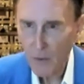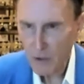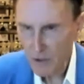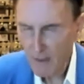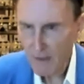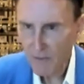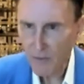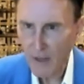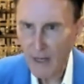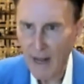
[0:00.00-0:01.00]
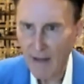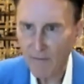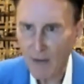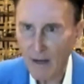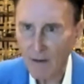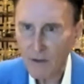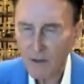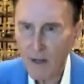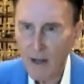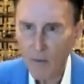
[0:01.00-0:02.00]
which is about 3.5
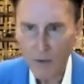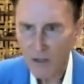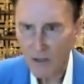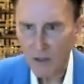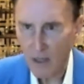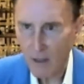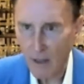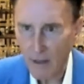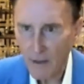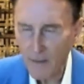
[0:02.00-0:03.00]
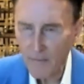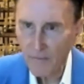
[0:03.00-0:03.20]
miles, which is not a lot.